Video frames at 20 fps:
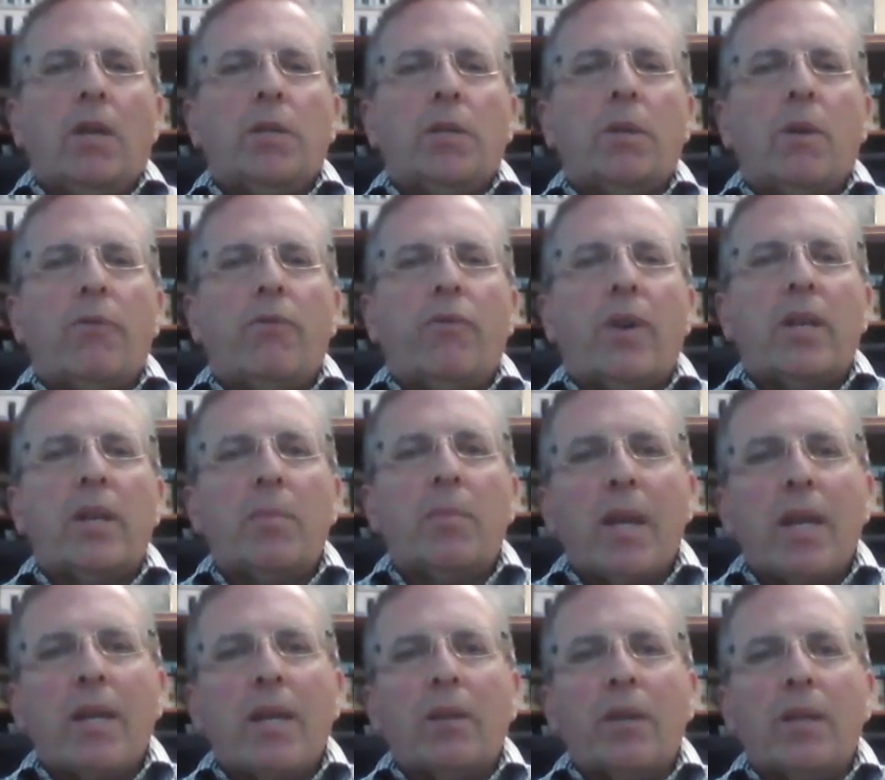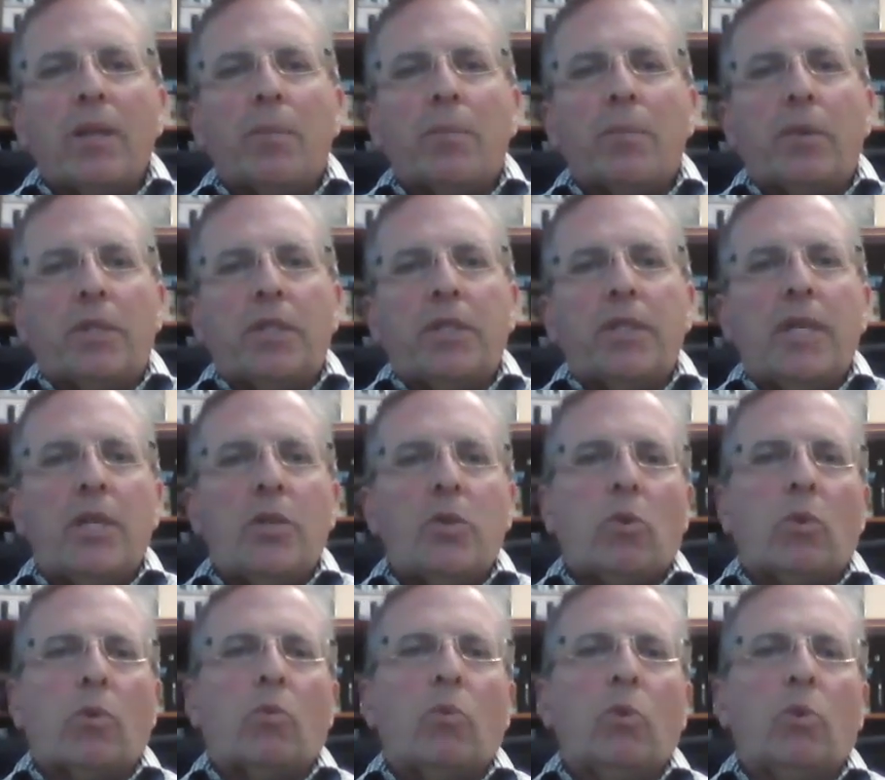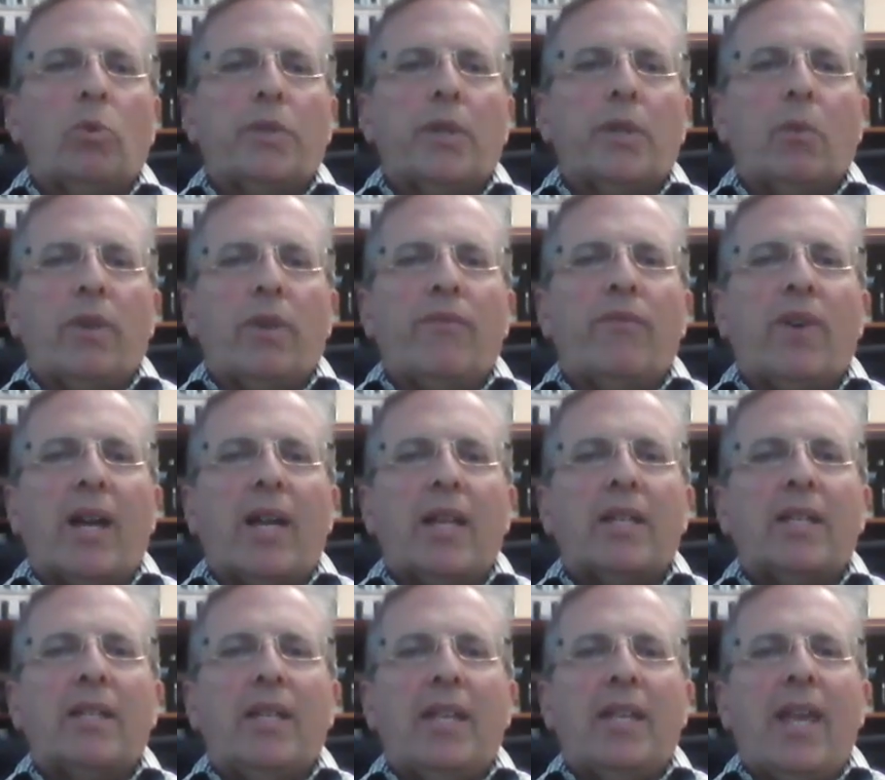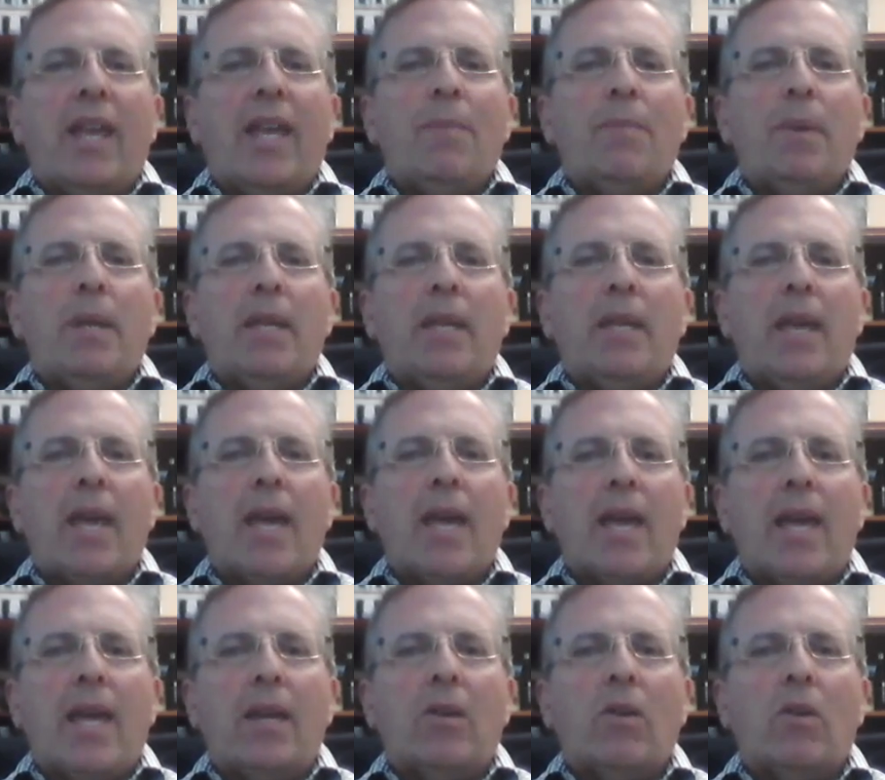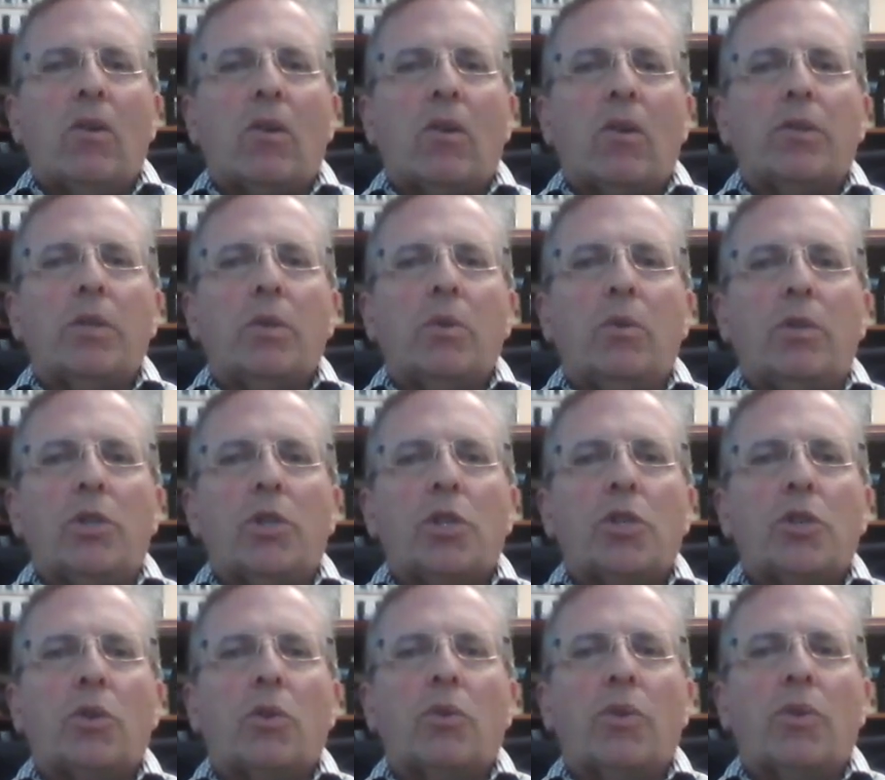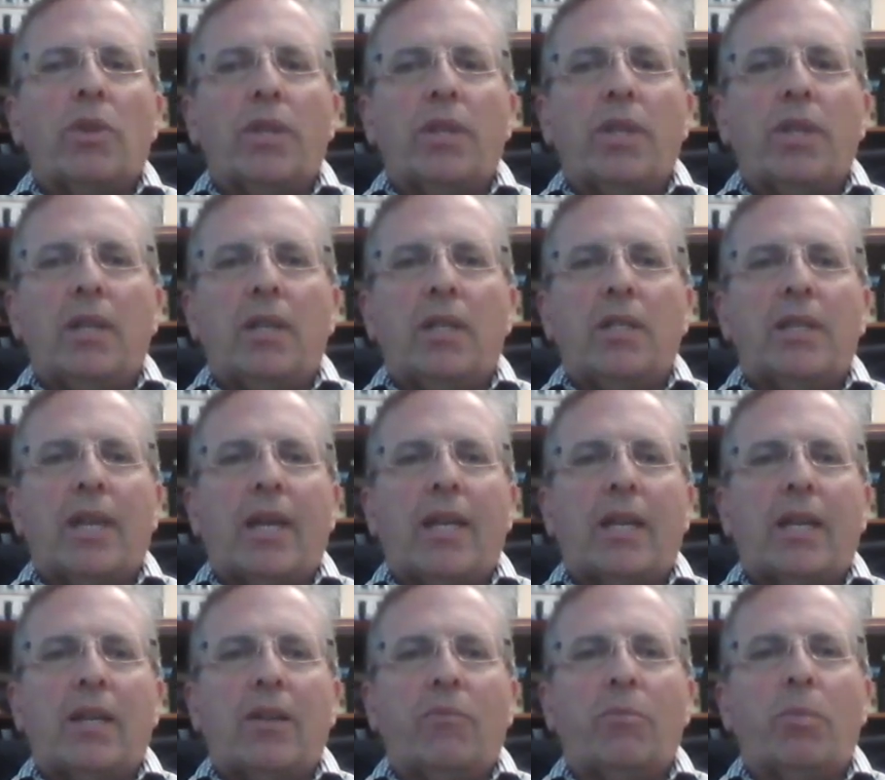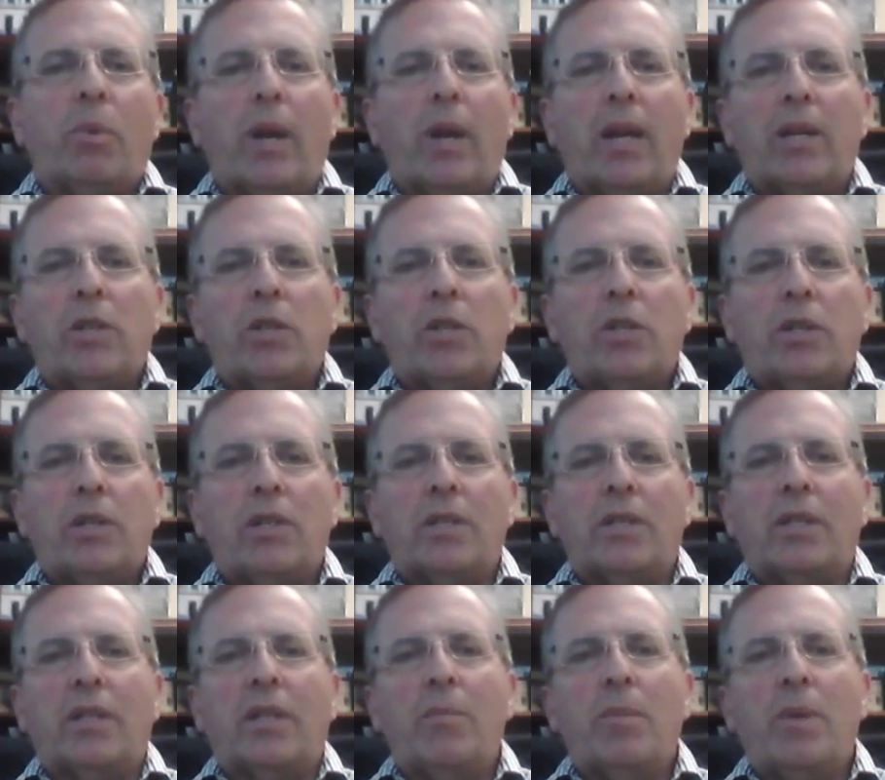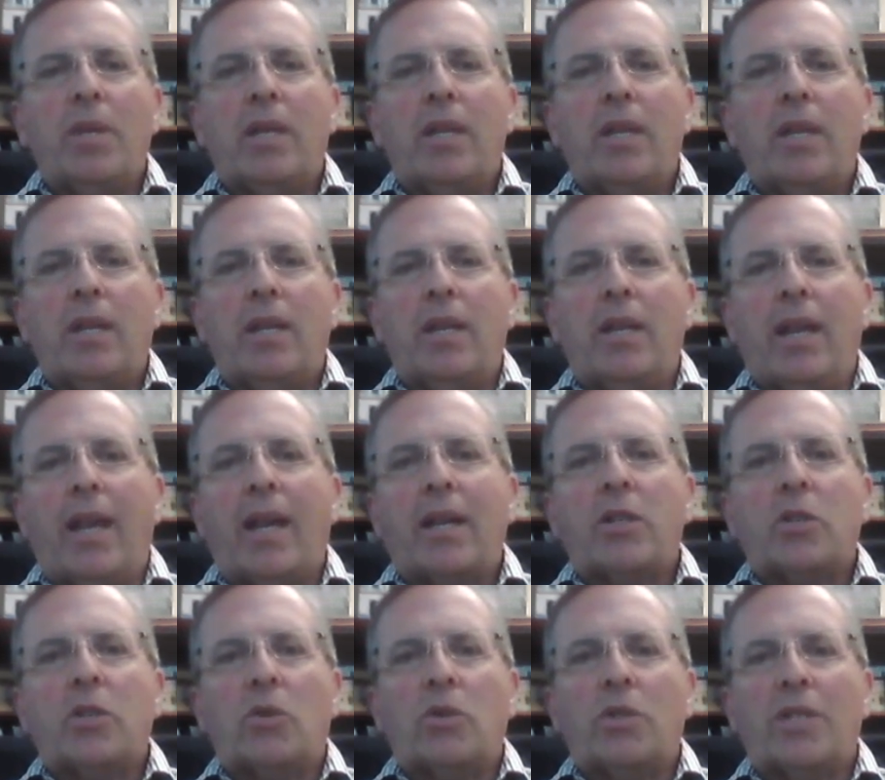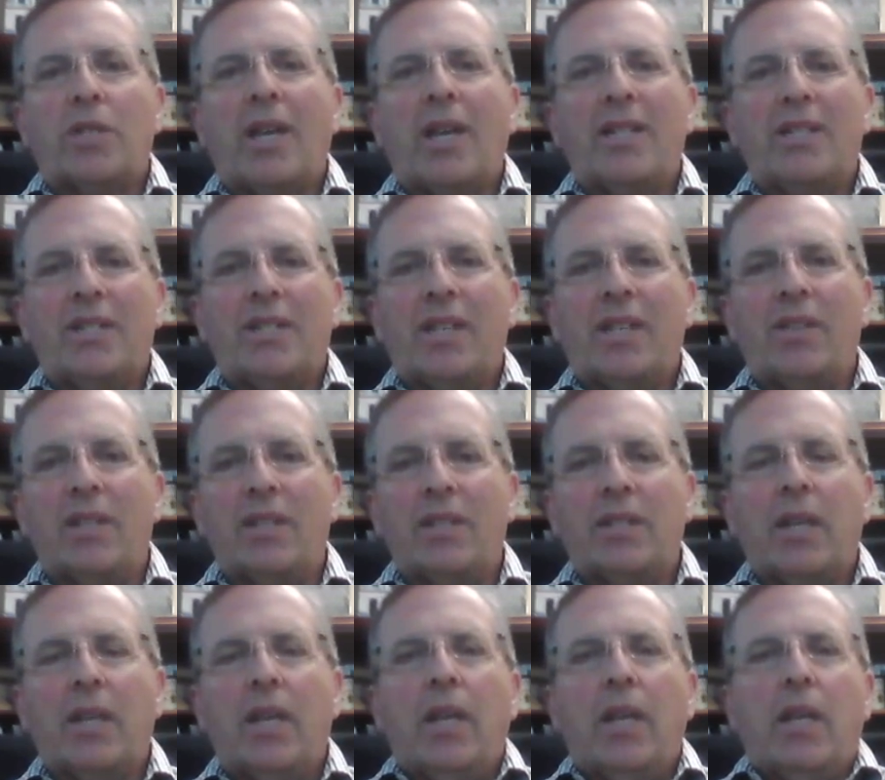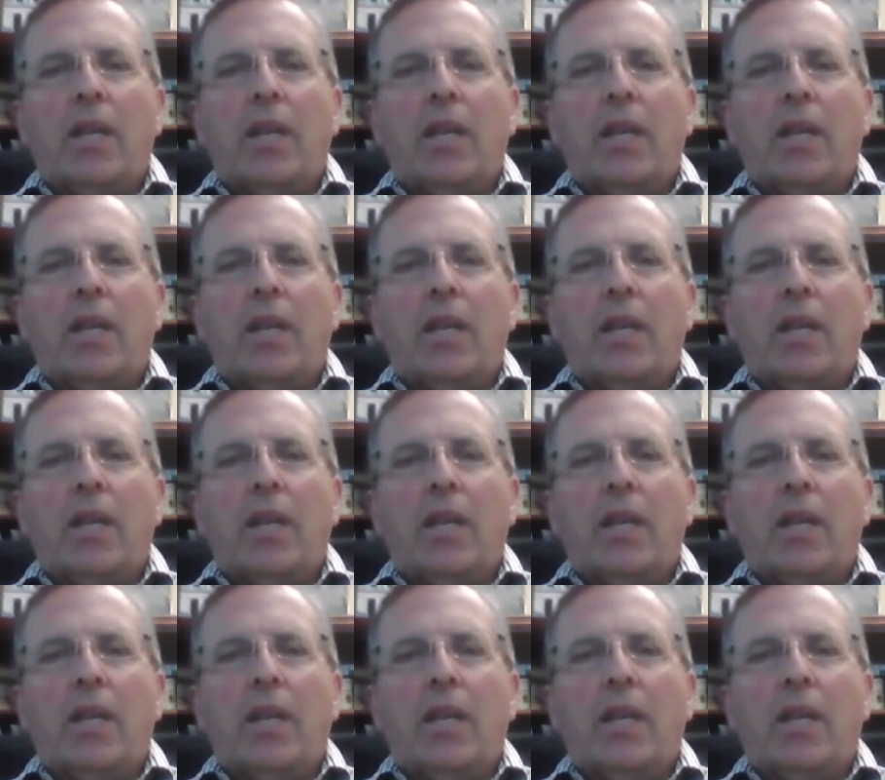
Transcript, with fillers: So fundamentally, the procedural rules that we find in the APA are to ensure that the executive branch is limited in exercising this